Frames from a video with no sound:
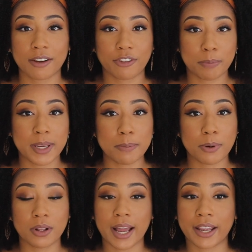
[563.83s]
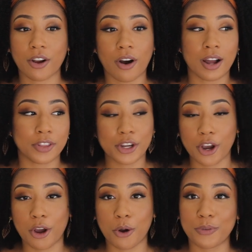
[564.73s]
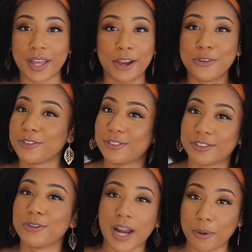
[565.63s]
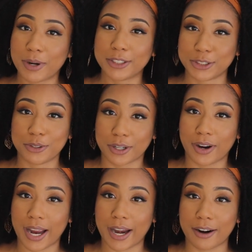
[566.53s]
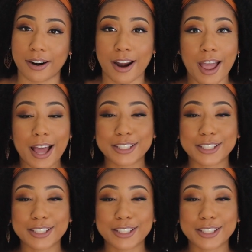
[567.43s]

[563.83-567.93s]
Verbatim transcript: for people like on the go that do not want to do their hair.